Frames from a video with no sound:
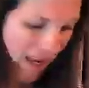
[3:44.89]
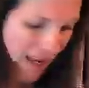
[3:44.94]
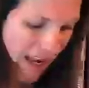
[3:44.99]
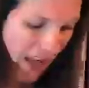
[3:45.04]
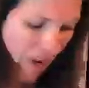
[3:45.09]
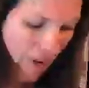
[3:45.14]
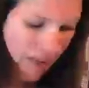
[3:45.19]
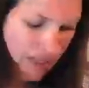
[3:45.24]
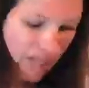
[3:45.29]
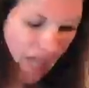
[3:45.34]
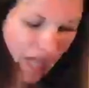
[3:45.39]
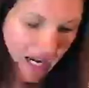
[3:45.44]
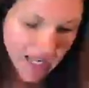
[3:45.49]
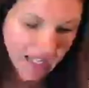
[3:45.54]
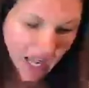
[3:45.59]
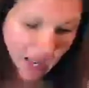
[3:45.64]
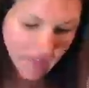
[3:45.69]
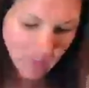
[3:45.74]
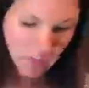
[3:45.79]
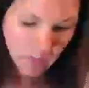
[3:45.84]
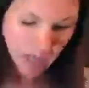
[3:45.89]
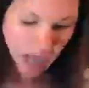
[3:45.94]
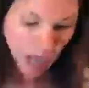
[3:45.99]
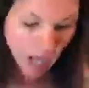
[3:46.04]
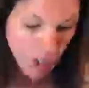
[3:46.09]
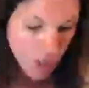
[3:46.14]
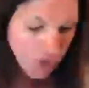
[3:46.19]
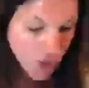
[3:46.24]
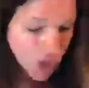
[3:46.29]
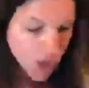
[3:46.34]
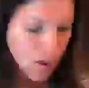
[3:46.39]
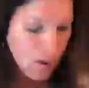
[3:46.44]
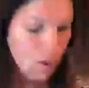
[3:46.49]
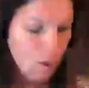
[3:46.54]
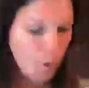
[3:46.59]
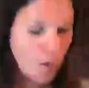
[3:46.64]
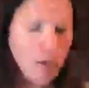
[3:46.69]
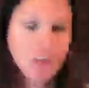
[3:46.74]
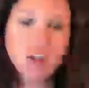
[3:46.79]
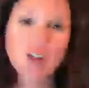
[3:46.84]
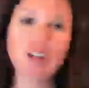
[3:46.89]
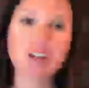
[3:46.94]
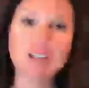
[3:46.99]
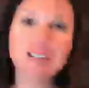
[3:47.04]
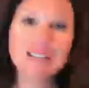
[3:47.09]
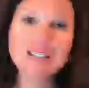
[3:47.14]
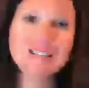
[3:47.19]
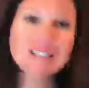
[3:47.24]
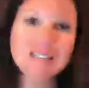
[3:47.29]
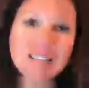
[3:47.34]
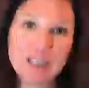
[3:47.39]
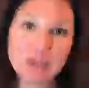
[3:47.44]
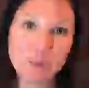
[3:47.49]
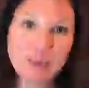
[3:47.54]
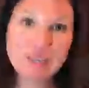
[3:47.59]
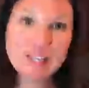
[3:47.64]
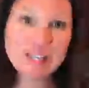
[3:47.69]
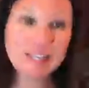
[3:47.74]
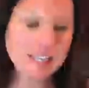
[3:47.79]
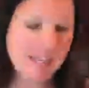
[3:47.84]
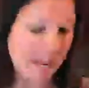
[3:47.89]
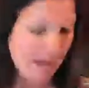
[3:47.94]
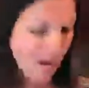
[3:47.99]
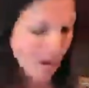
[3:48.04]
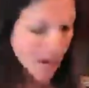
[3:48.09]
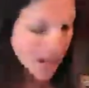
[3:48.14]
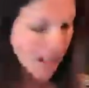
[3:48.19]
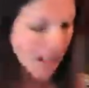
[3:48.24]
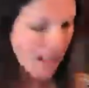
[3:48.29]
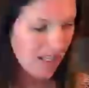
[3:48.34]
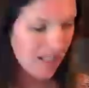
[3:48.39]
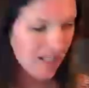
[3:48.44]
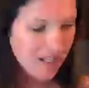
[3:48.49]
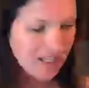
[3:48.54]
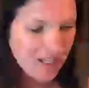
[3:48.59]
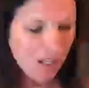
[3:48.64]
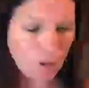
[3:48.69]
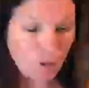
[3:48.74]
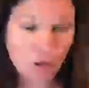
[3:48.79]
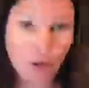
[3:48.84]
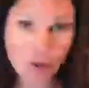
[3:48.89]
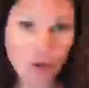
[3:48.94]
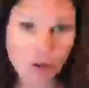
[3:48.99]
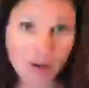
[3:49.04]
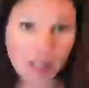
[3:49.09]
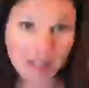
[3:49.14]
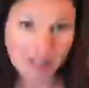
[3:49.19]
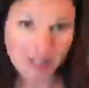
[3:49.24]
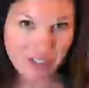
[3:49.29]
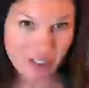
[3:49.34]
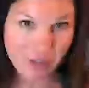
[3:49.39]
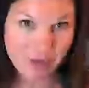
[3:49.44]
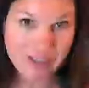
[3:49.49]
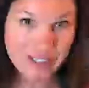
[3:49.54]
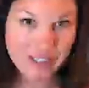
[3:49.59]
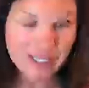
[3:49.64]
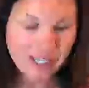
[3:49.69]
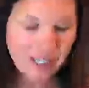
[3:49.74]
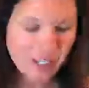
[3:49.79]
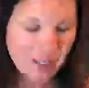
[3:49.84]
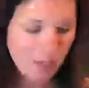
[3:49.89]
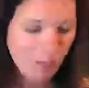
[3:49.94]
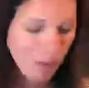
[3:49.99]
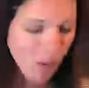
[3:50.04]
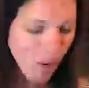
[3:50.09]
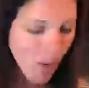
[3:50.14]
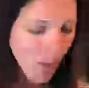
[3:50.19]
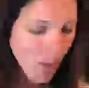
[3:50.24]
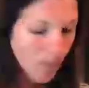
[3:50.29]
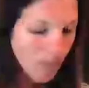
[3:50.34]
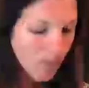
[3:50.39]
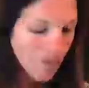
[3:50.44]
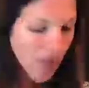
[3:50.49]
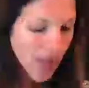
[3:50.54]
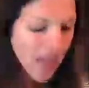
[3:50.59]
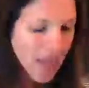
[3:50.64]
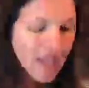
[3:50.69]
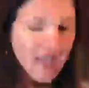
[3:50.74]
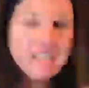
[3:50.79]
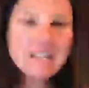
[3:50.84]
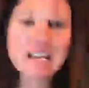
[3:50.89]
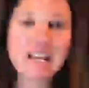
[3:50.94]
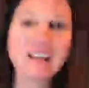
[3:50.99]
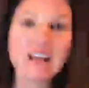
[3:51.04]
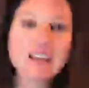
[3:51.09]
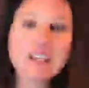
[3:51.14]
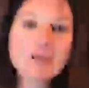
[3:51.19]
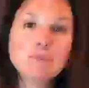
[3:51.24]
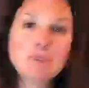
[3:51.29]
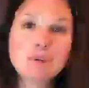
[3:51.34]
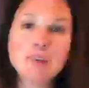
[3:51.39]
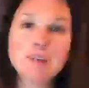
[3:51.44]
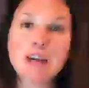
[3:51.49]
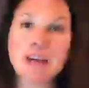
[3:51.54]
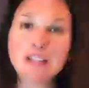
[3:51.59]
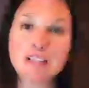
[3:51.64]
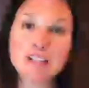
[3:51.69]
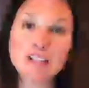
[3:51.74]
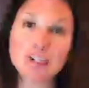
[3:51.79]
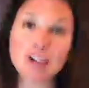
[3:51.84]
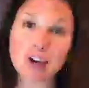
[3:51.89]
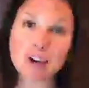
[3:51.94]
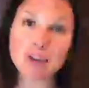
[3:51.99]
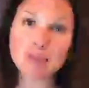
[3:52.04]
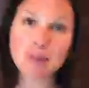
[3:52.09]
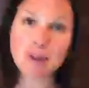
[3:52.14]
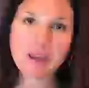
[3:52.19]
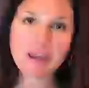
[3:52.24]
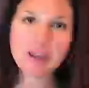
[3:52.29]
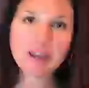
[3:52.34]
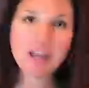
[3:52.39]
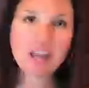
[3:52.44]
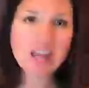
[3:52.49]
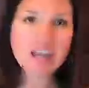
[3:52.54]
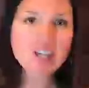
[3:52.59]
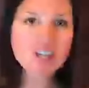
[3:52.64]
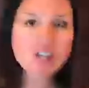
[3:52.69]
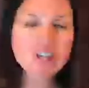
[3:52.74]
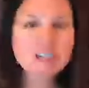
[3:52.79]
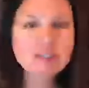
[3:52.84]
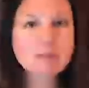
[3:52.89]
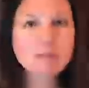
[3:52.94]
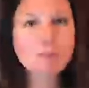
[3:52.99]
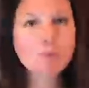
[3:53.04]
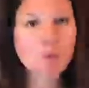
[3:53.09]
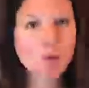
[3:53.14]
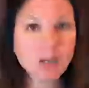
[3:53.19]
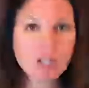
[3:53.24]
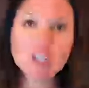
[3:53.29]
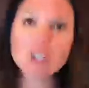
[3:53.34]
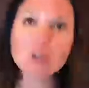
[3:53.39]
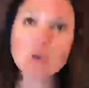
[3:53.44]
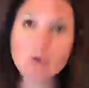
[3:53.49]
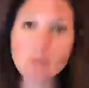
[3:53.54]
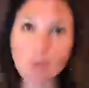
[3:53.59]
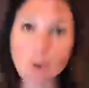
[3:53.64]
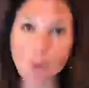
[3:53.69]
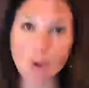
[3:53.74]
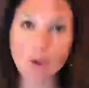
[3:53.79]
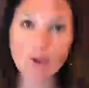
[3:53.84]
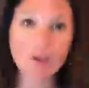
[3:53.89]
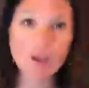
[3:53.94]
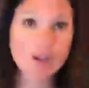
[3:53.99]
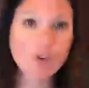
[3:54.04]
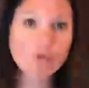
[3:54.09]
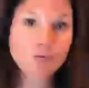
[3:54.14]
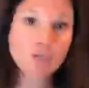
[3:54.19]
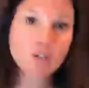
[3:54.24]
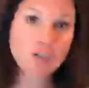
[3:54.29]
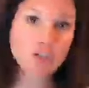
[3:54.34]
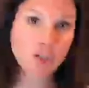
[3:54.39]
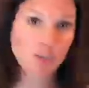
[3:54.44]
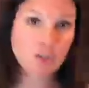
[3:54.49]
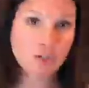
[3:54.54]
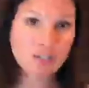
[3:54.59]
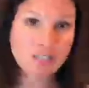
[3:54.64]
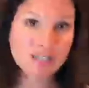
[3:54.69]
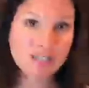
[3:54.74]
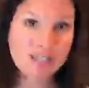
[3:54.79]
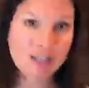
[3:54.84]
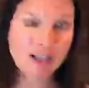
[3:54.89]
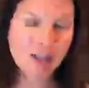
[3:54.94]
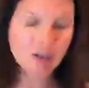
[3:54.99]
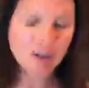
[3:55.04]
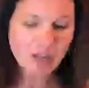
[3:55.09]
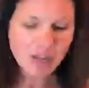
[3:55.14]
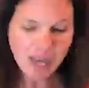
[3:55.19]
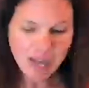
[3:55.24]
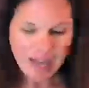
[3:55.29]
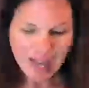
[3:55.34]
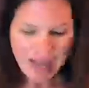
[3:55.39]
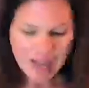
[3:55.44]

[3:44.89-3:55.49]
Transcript: Now, a lot of times what I'll do when there is liquid down in the slow cooker like this, you can see it in the bowl, is I like to put that in a saucepan and just bring it to a boil and reduce it down.